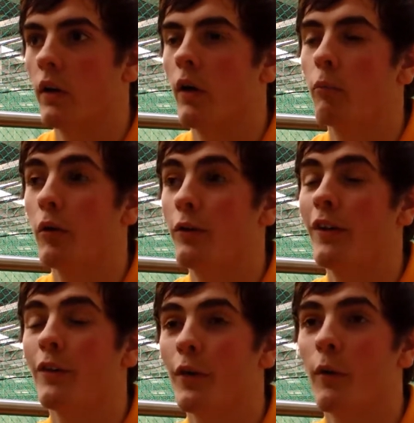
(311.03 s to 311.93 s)
And to
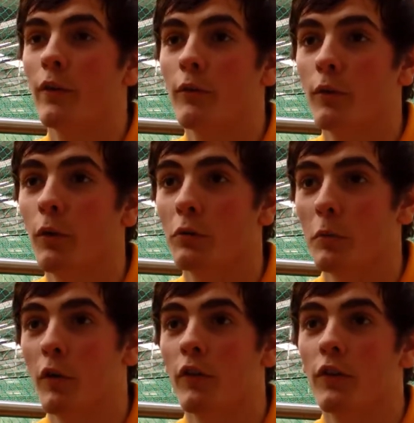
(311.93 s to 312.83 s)
be honest, when I went to watch
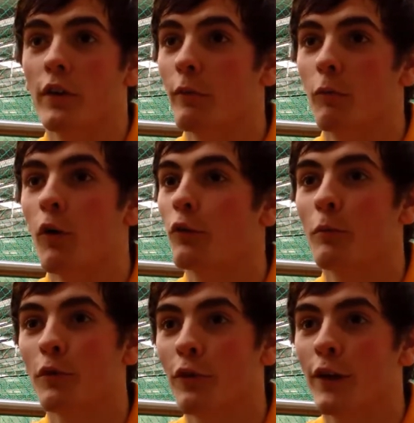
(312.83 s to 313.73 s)
my brothers, I didn't watch
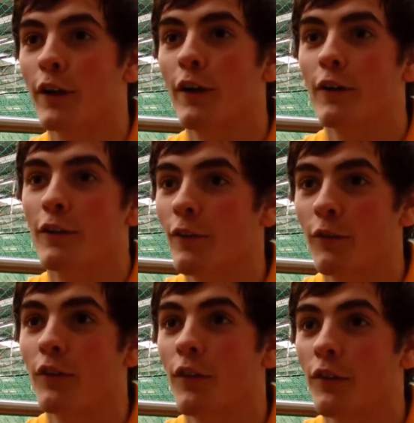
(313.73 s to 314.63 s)
much cricket. I
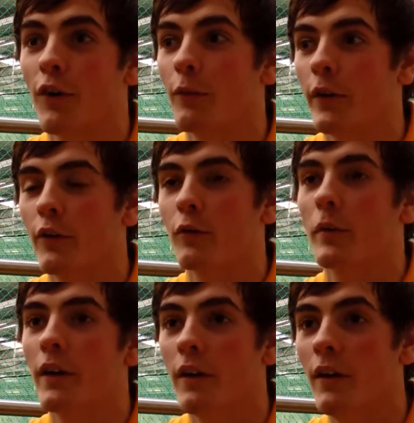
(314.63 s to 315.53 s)
was on the side, we had to
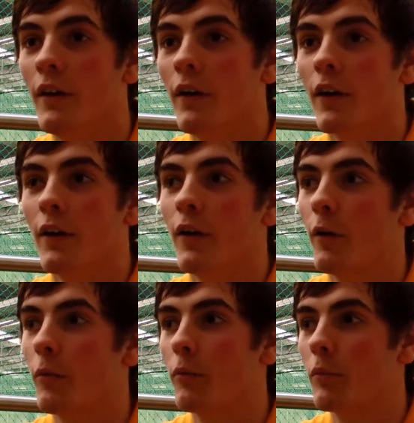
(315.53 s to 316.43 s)
spin and
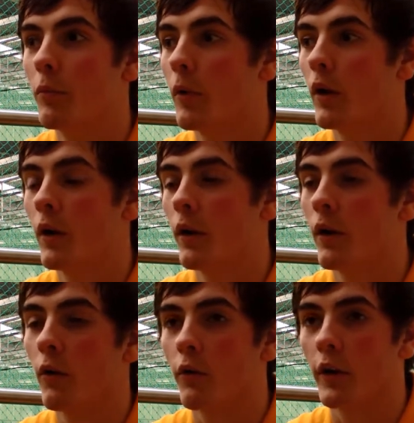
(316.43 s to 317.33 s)

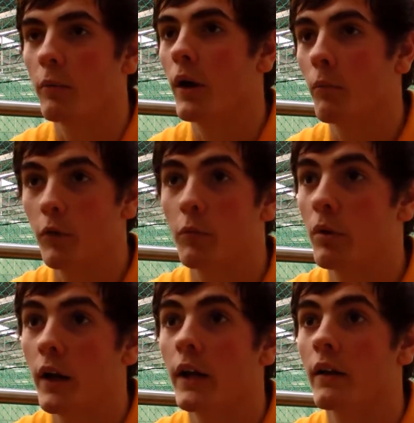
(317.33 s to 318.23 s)
an old cricket bat, just
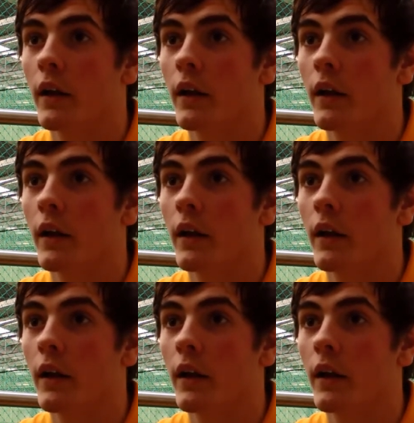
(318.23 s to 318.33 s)
playing.